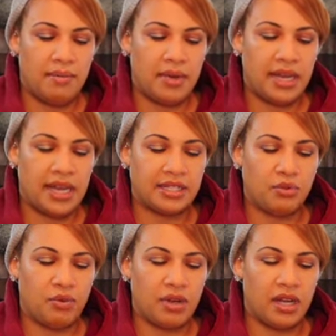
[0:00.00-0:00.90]
It has
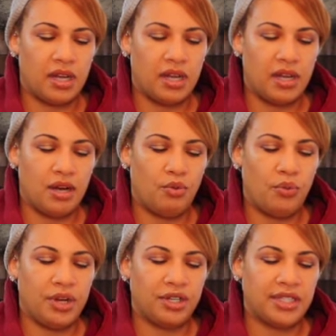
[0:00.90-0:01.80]
a
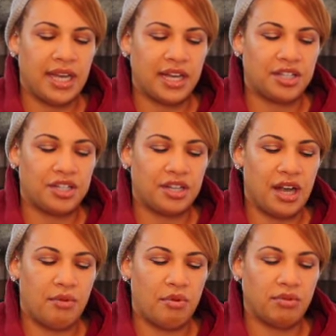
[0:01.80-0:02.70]
weird texture.
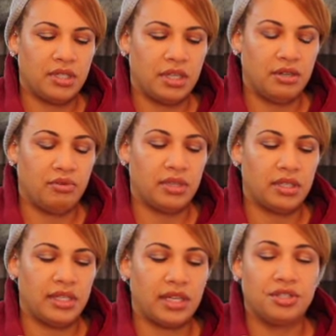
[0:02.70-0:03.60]
I won't tell you what the
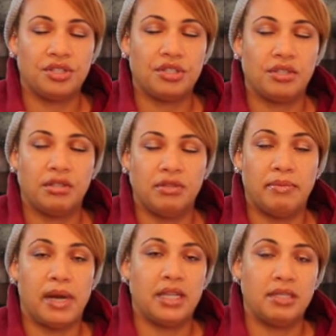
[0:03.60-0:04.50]
texture
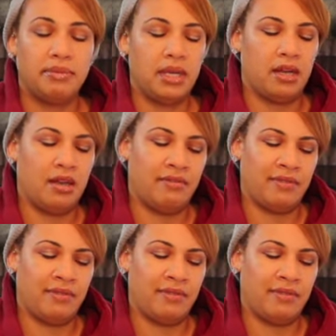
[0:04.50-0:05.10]
reminds me of.